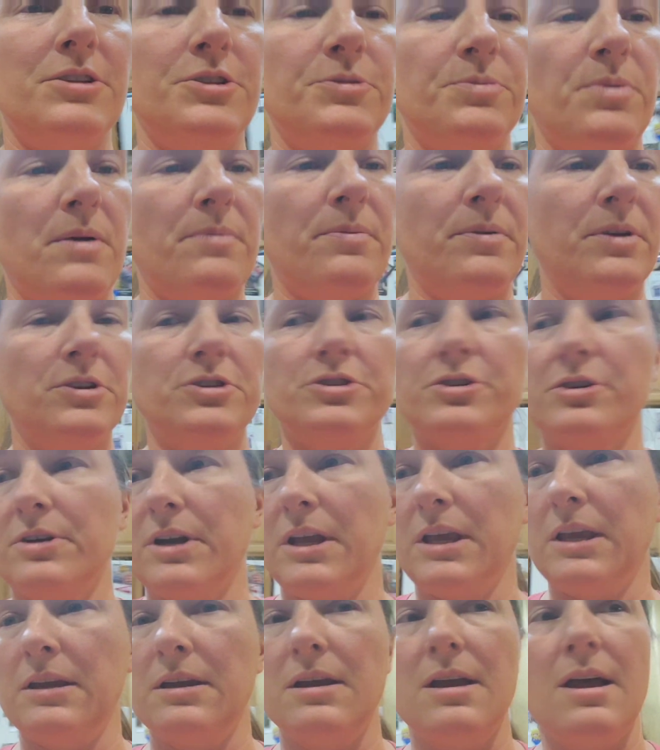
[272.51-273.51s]
this prepping
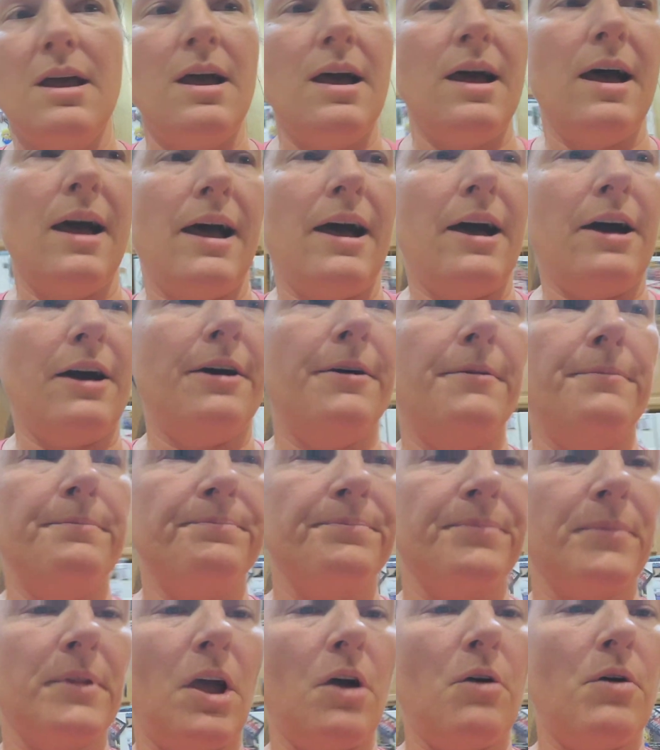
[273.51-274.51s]
journey
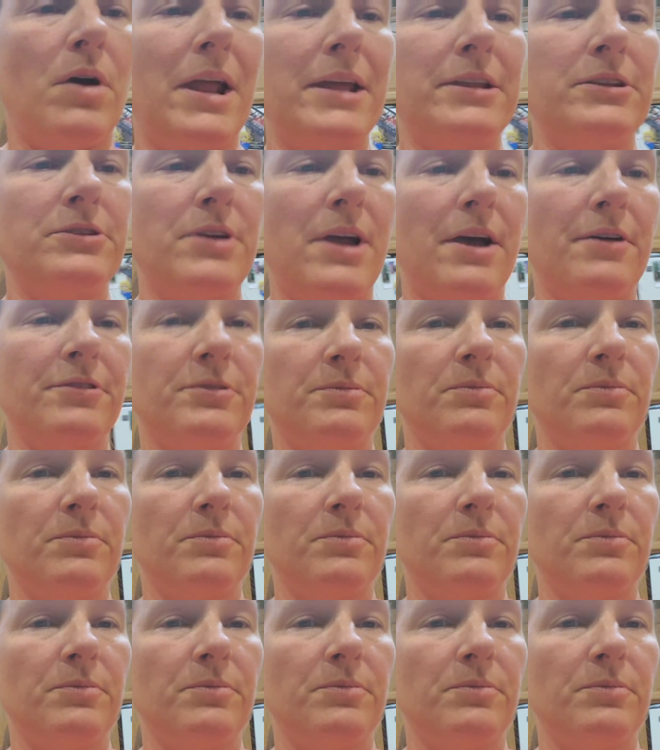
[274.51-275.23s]
um, oh and I do have some